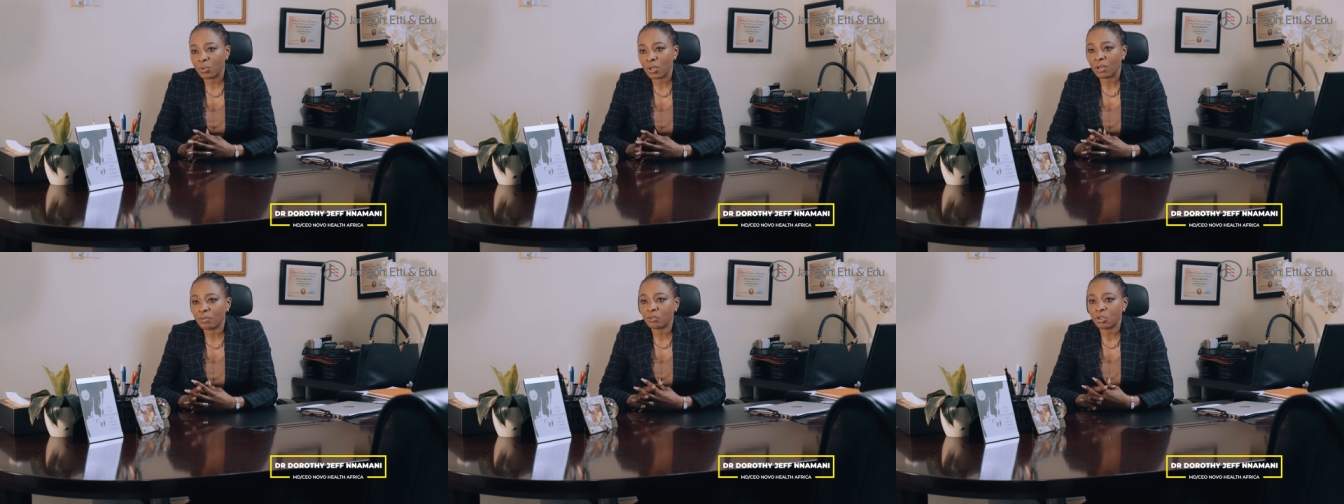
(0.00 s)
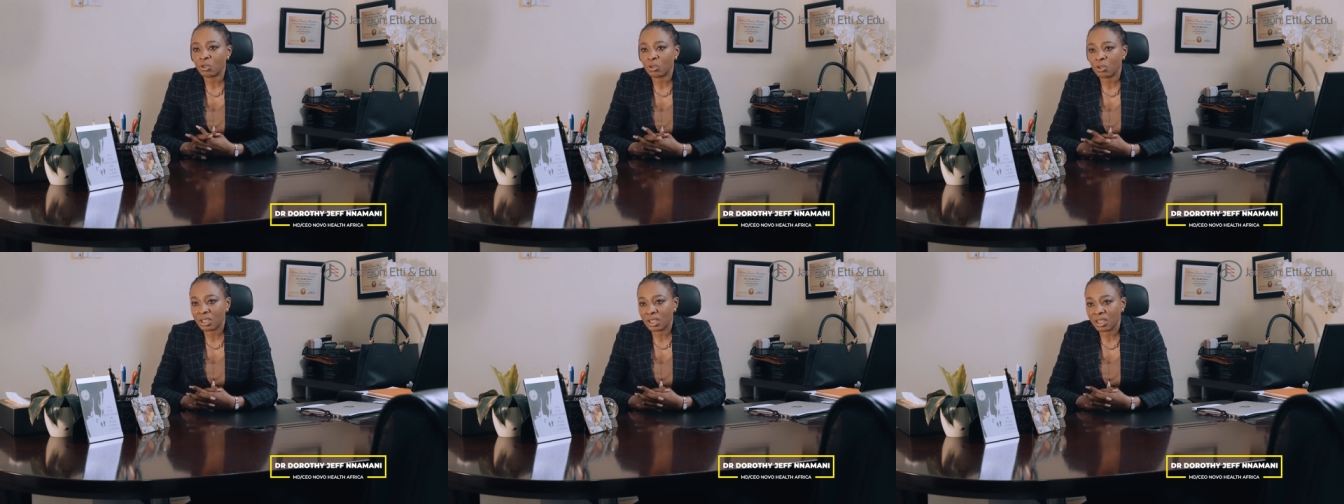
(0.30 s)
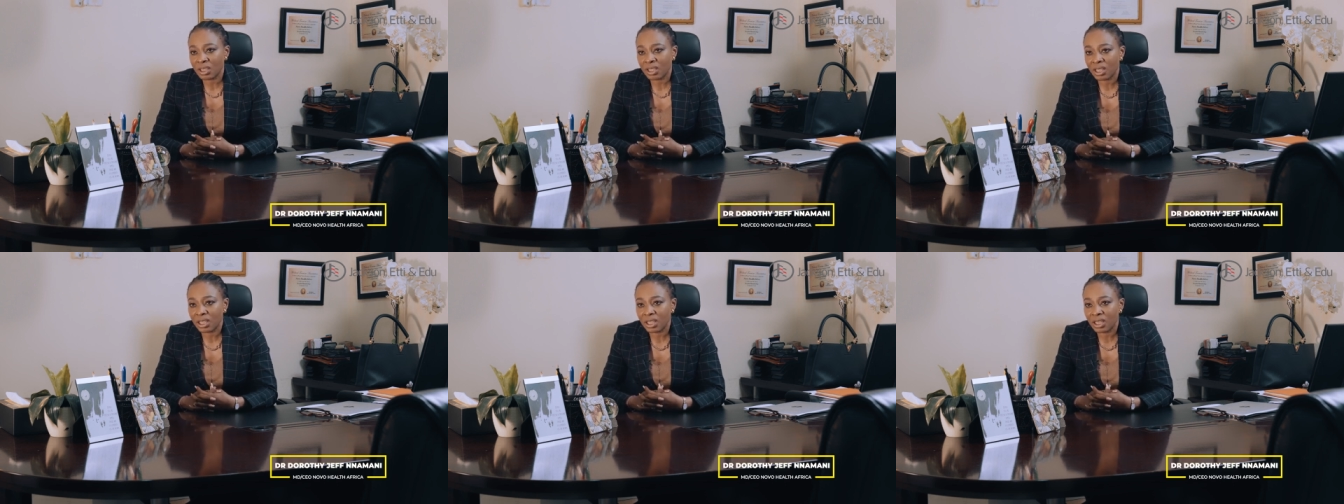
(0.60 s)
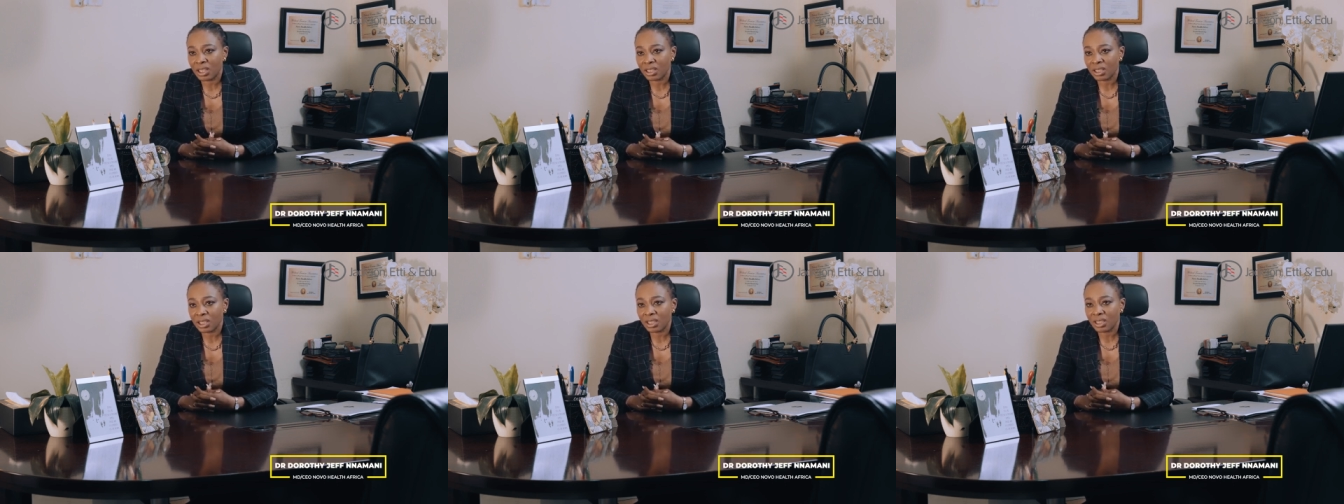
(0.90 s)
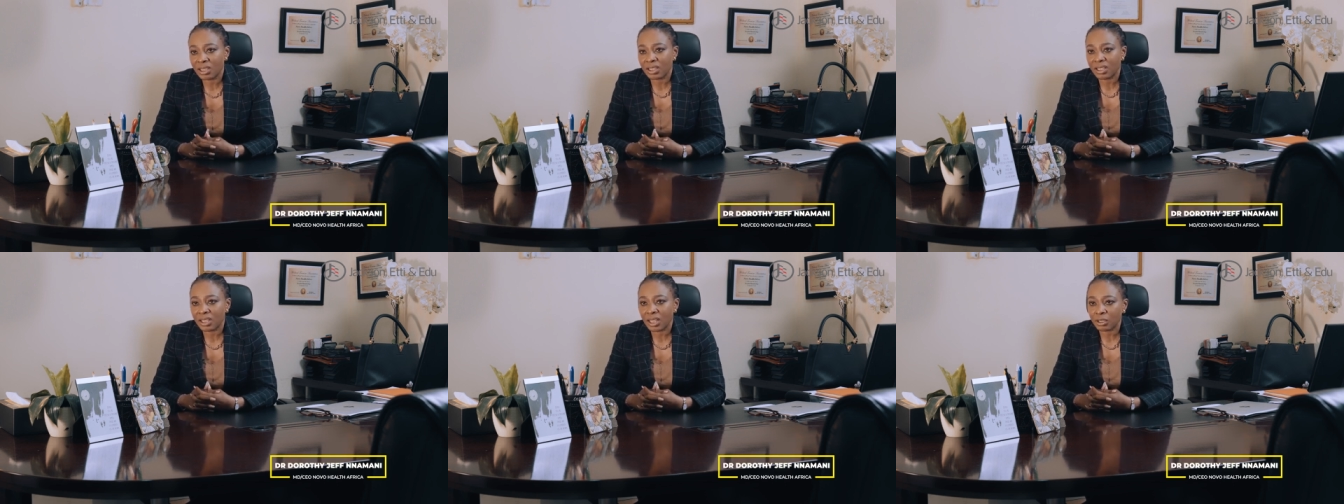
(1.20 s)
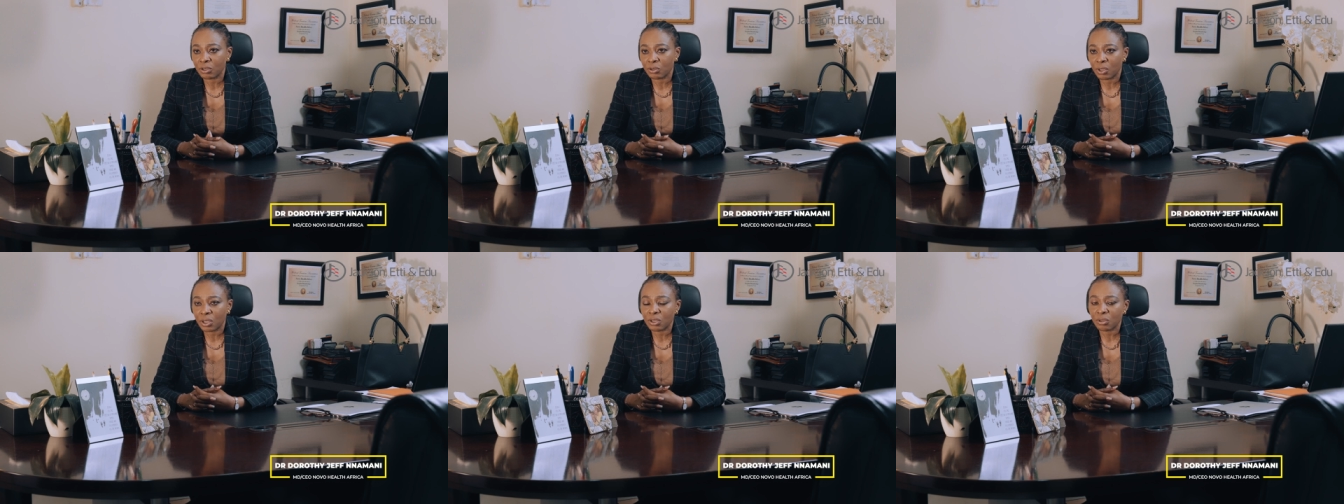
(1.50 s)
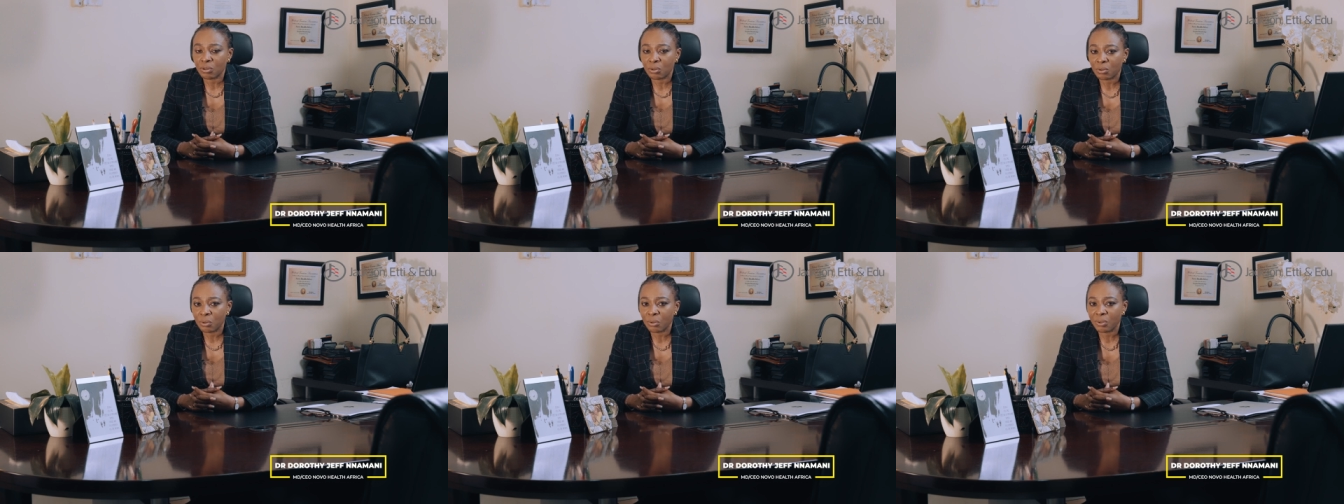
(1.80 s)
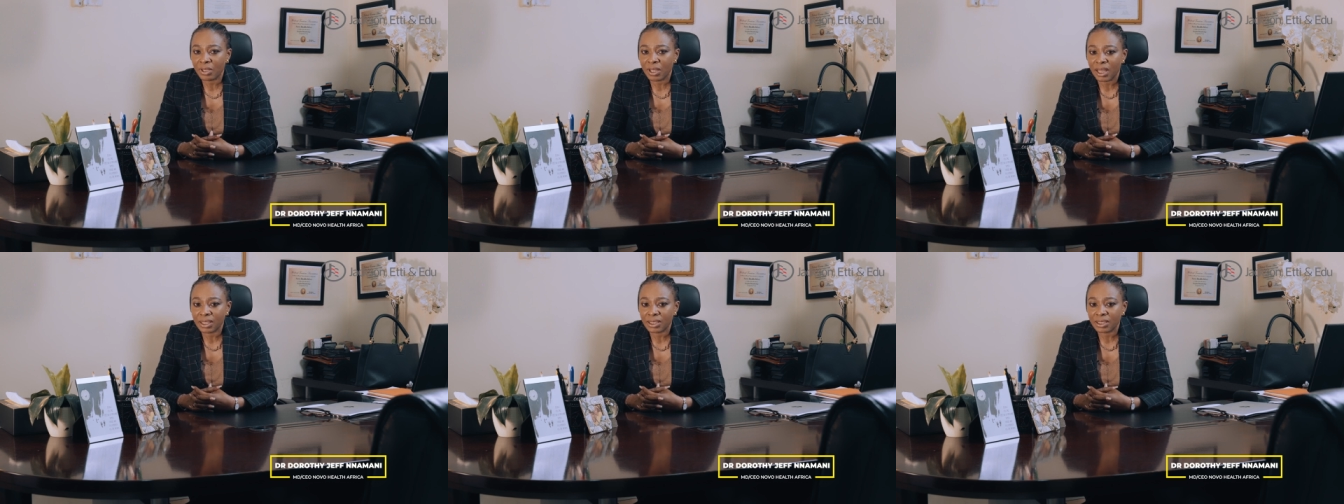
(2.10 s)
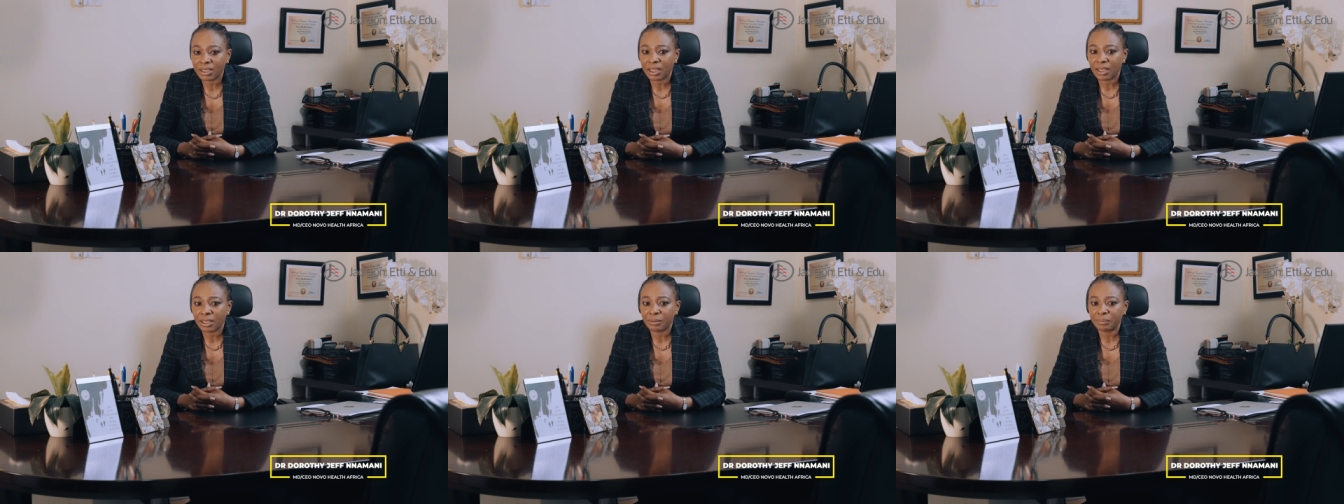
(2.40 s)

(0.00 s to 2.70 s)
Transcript: to have trust in the sector, and to know that